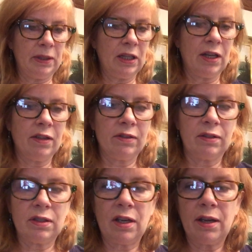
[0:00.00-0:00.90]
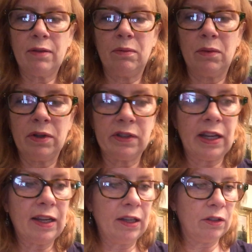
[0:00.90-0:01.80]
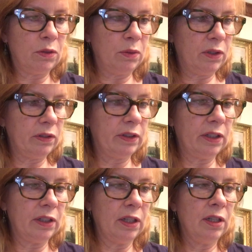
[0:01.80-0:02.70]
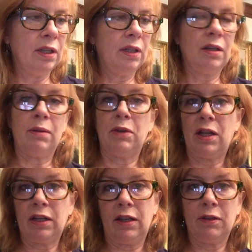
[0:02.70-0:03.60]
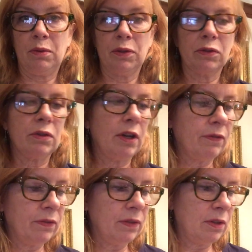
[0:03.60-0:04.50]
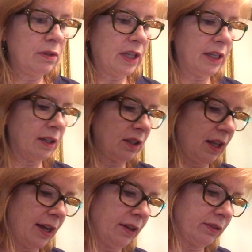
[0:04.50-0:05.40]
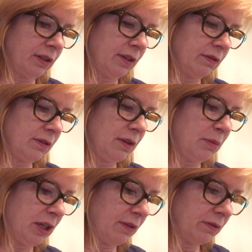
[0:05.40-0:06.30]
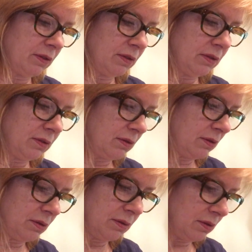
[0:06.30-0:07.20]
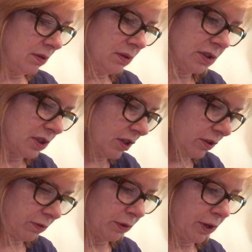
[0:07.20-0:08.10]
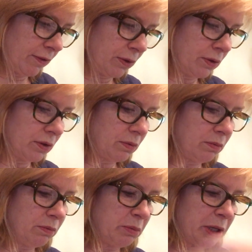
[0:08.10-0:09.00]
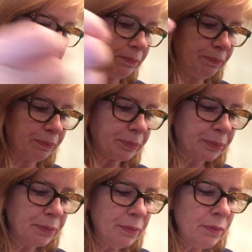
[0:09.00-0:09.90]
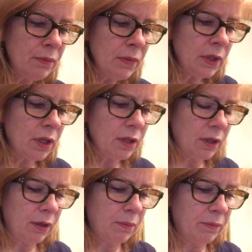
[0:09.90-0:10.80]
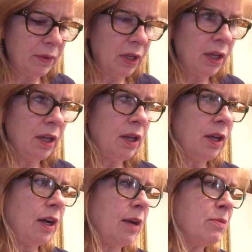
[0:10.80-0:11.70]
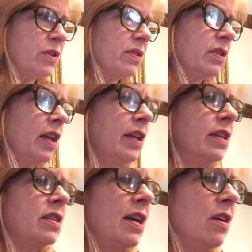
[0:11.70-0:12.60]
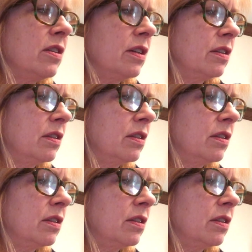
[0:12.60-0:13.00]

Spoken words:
because I want to hand quilt it. I'm not a hand quilter. I've taken a class, and I mean I've stitched forever, but I'm just laying down